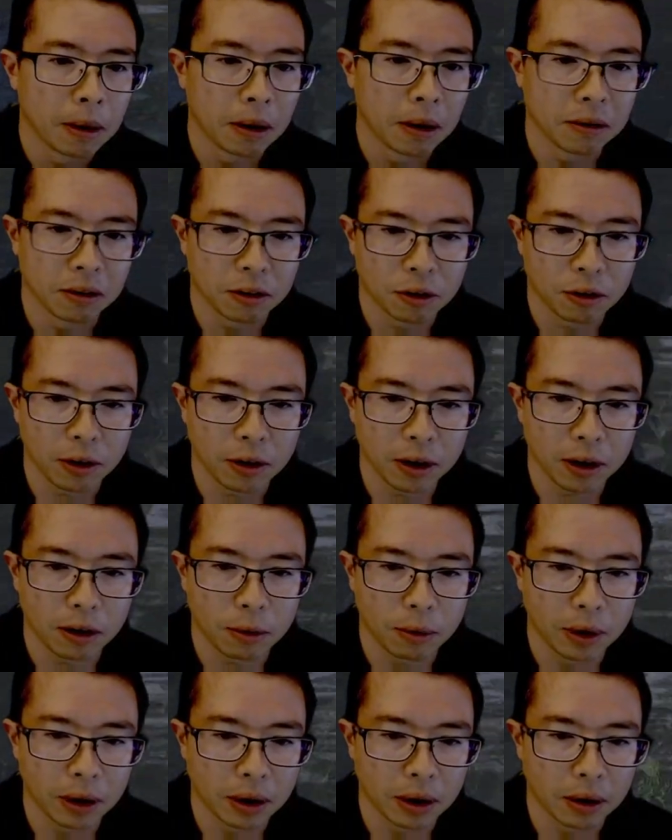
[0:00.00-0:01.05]
It's a trick
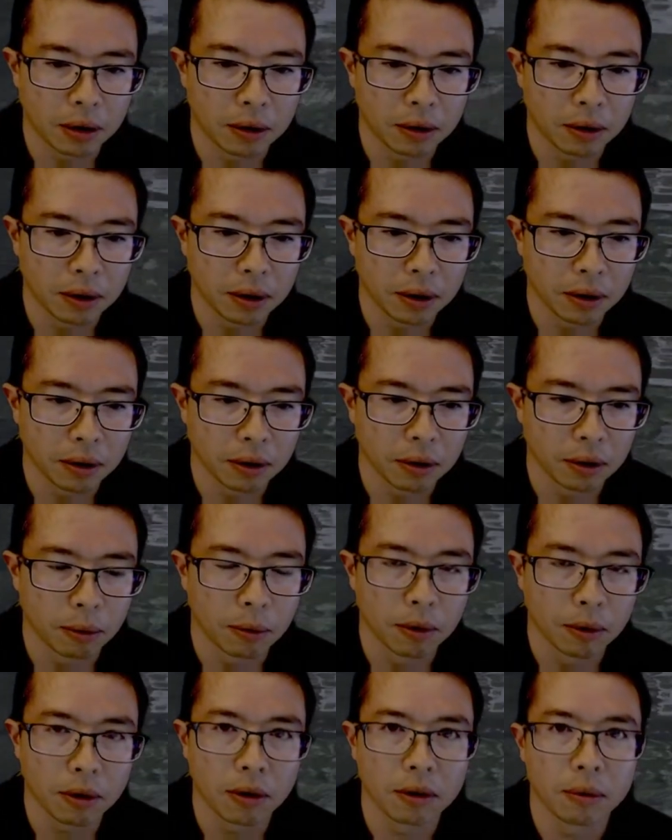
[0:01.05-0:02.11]
where the
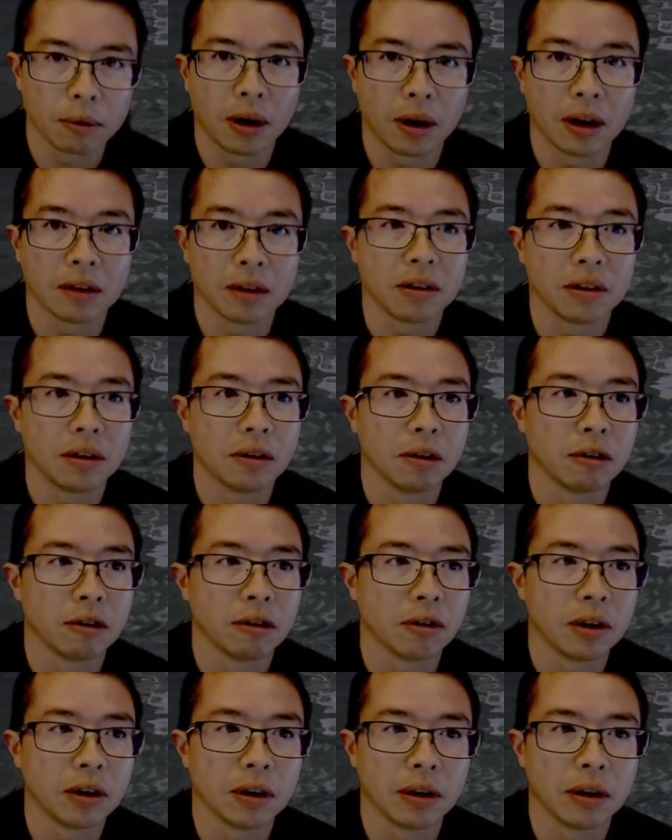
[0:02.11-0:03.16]
world wants you to
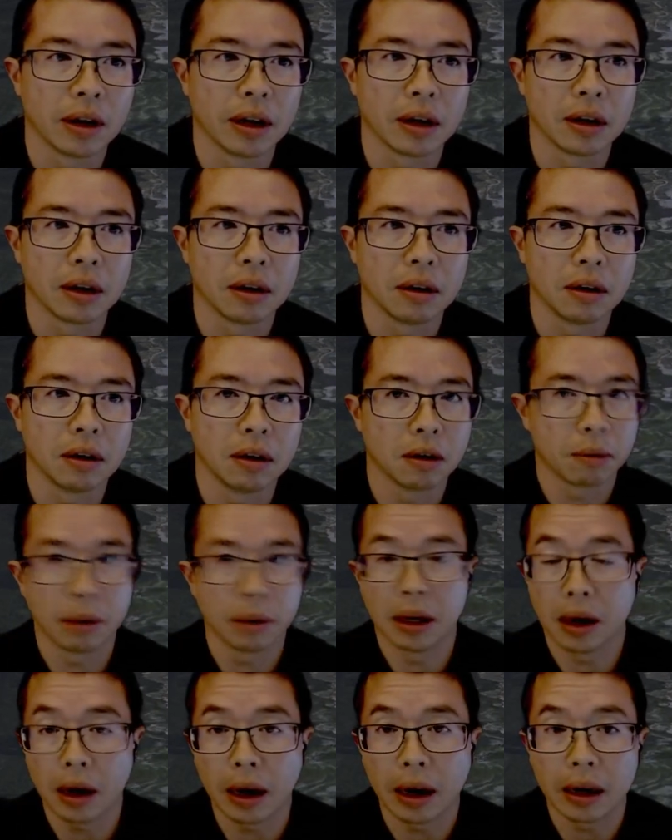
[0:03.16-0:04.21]
feel like you're
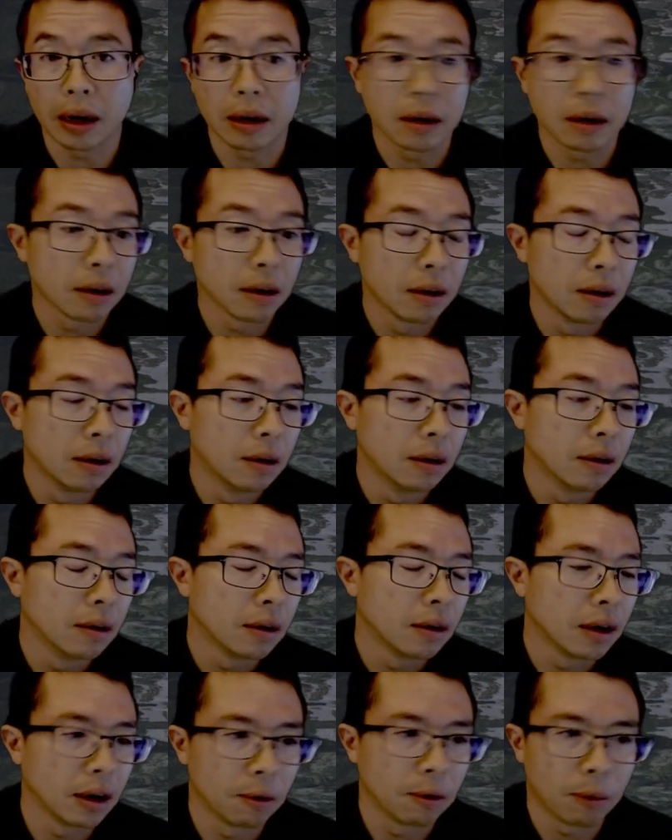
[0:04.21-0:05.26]
behind.
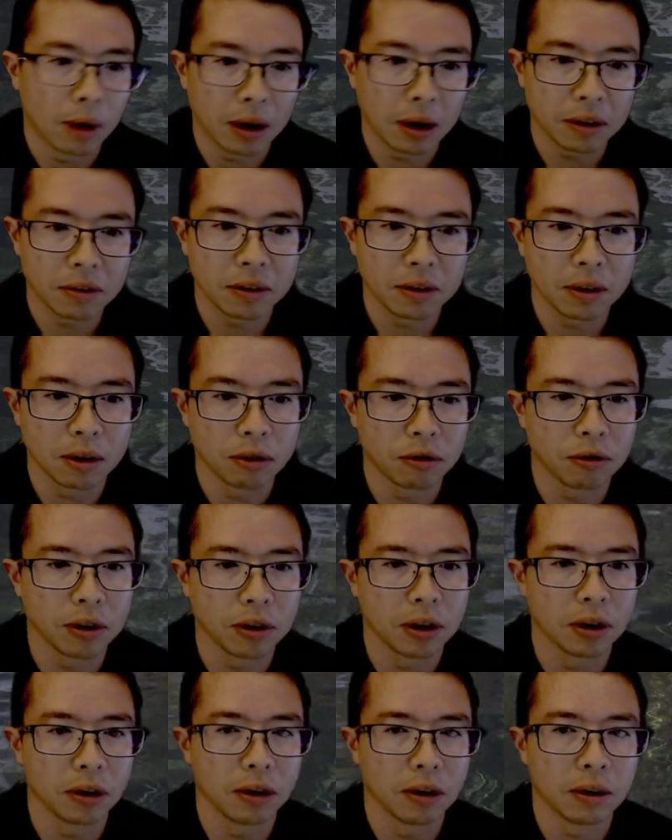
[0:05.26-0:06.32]
It wants you to
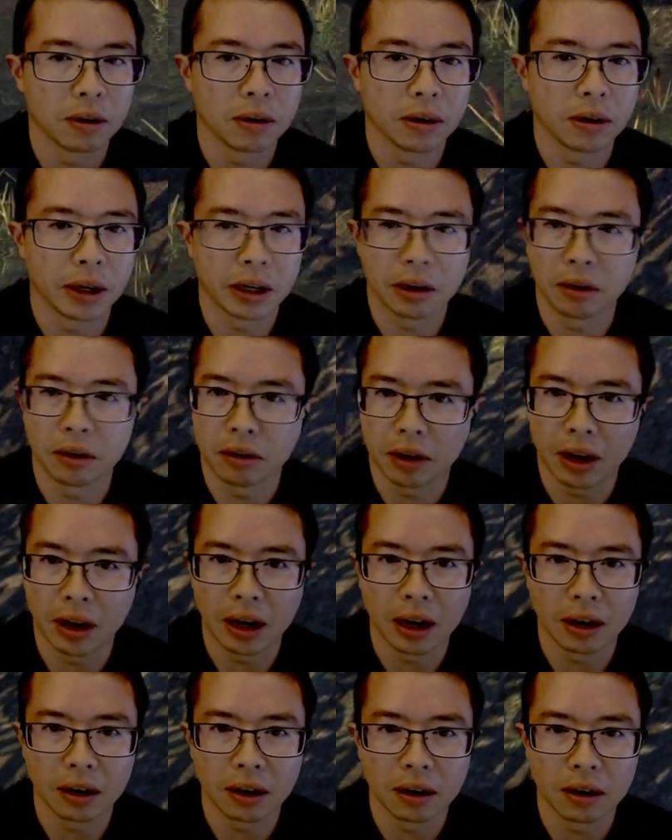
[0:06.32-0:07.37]
feel like you're
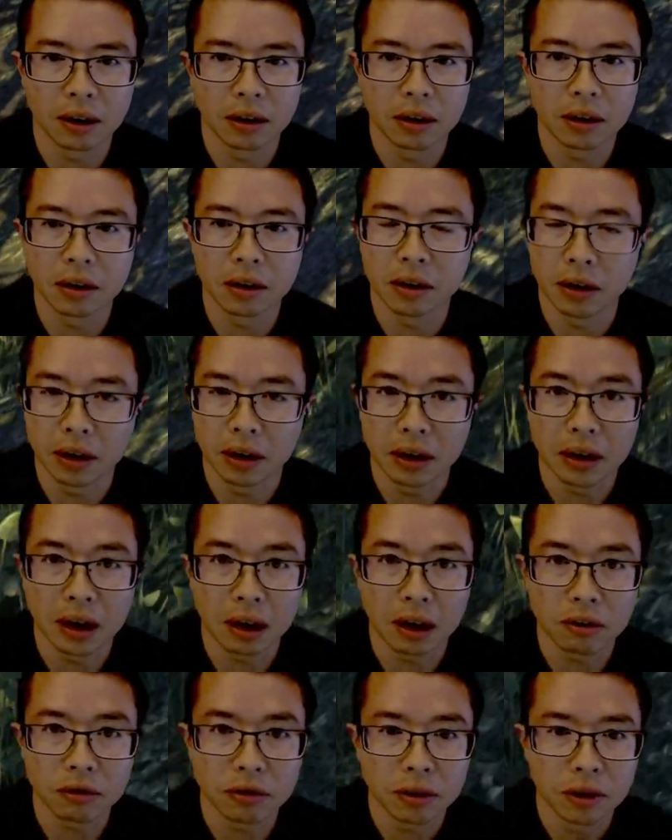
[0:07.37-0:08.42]
not good
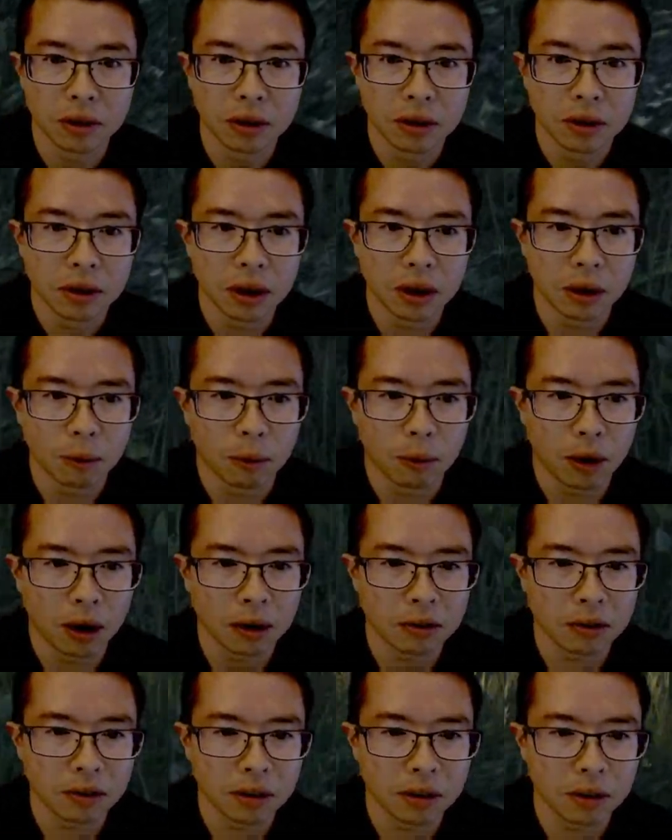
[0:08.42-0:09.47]
enough. It
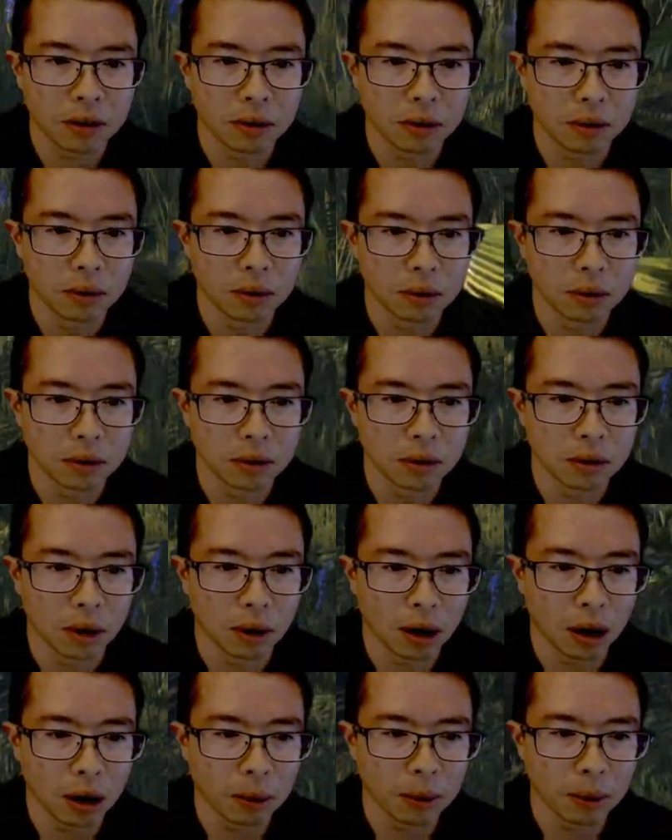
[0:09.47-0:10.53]
wants you to
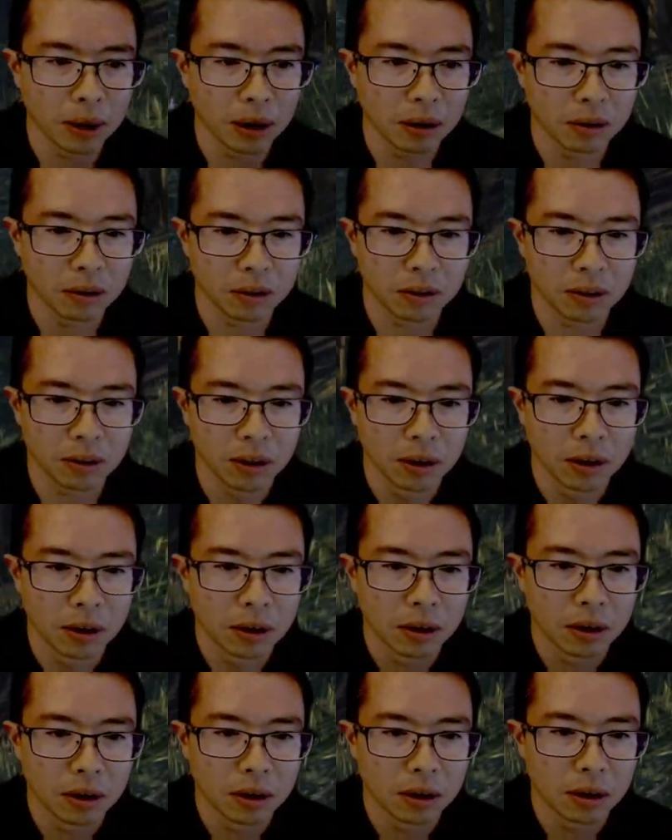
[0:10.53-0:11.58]
always
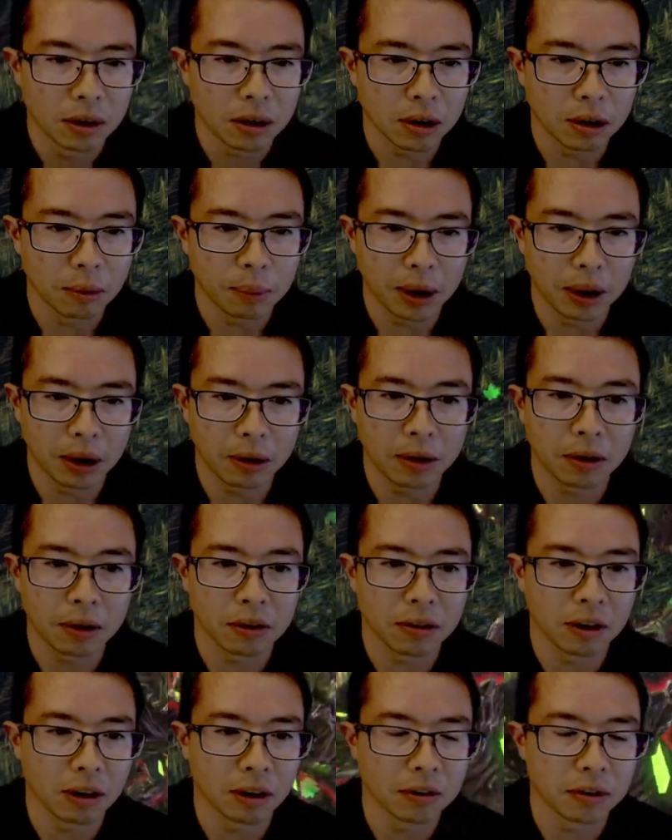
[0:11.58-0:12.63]
compare
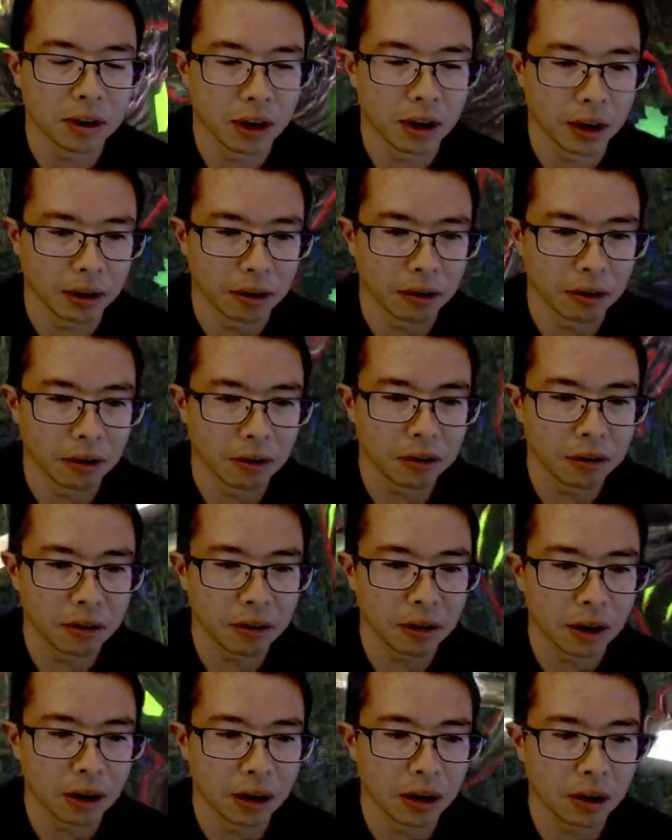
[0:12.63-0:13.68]
yourself to others,
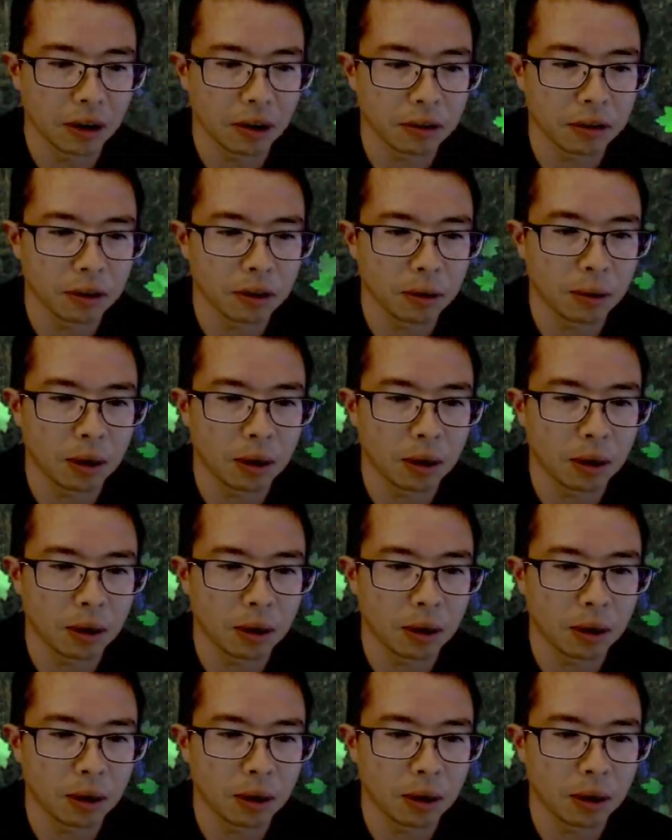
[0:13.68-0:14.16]
and it also